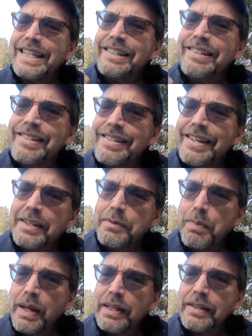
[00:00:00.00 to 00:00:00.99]
in 6
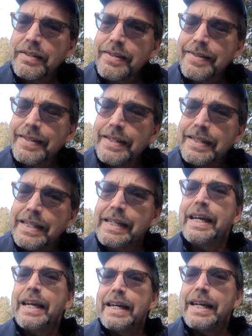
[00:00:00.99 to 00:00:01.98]
minutes
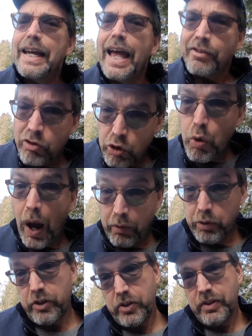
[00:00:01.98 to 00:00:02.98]
and 2
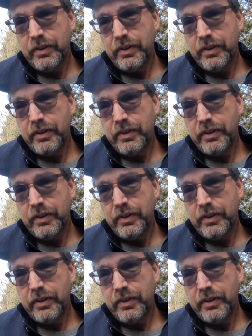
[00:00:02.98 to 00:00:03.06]
hours.